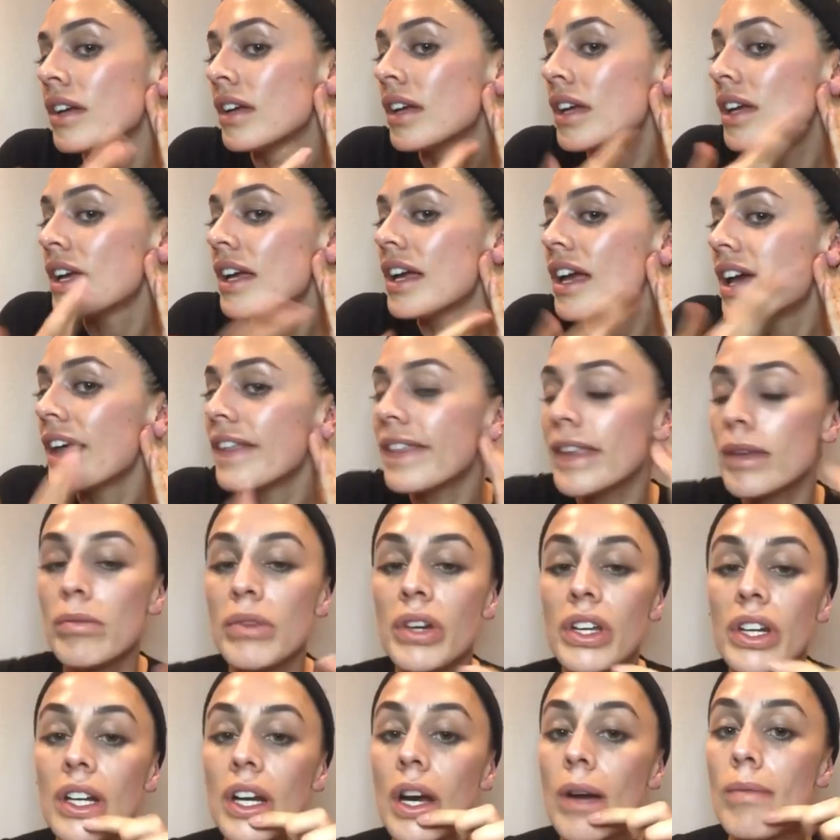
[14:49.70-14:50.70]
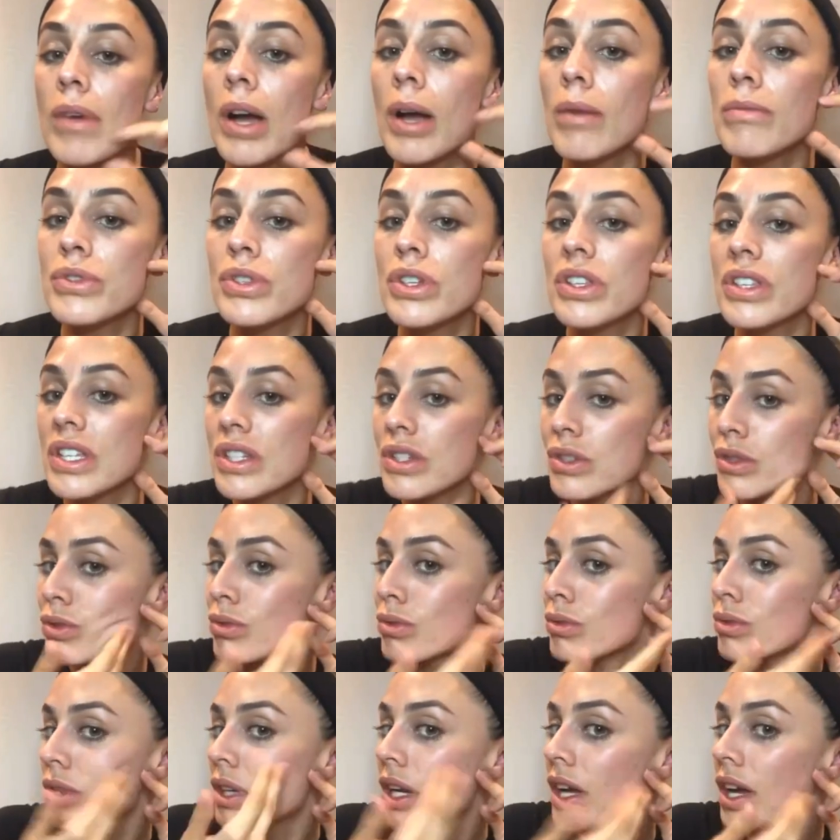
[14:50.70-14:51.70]
And then we're going to come up to this
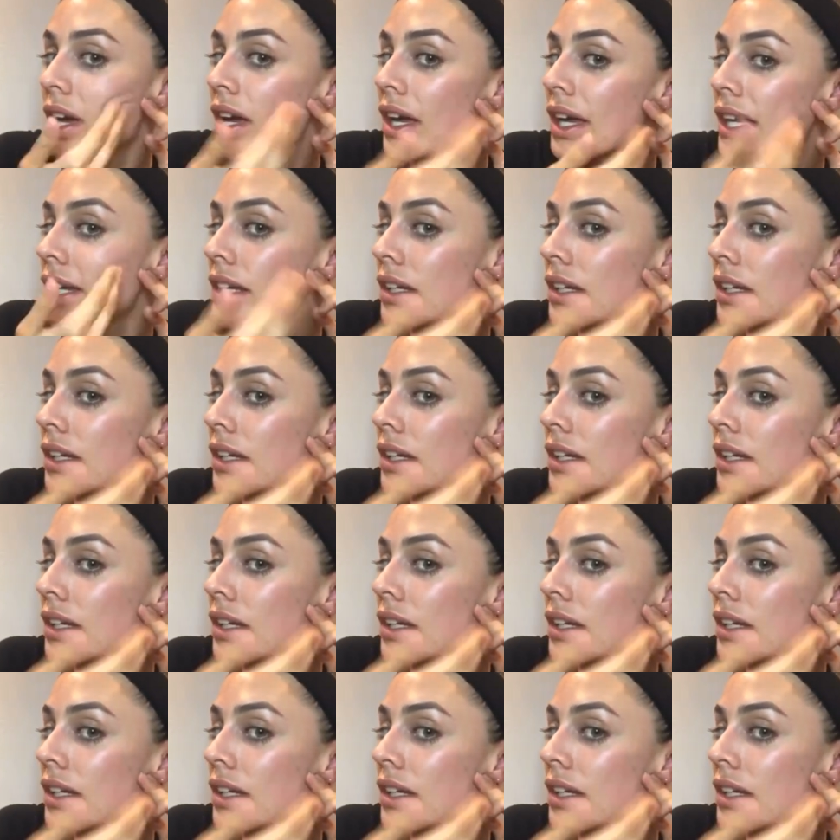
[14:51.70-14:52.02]
jawline.